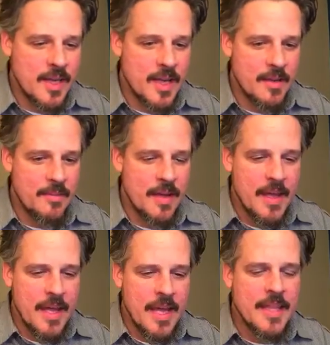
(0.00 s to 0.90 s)
And
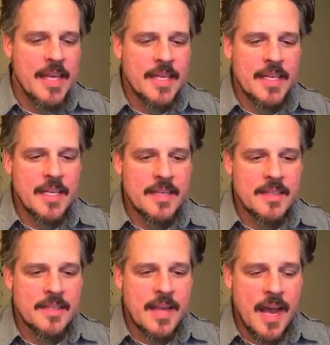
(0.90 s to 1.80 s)
the idea
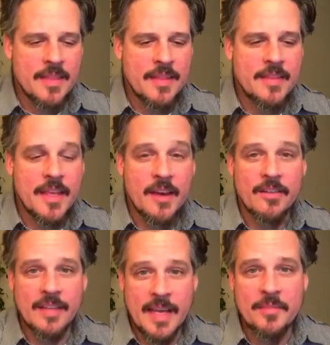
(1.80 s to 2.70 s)
is not that they are
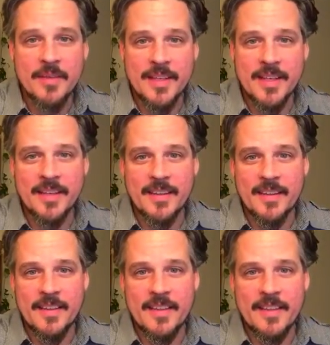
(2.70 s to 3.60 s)
labeling
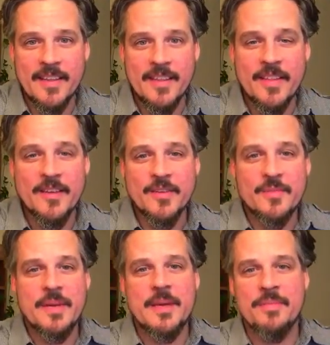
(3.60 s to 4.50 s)
those
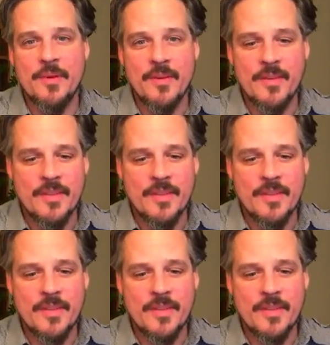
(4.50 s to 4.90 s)
people.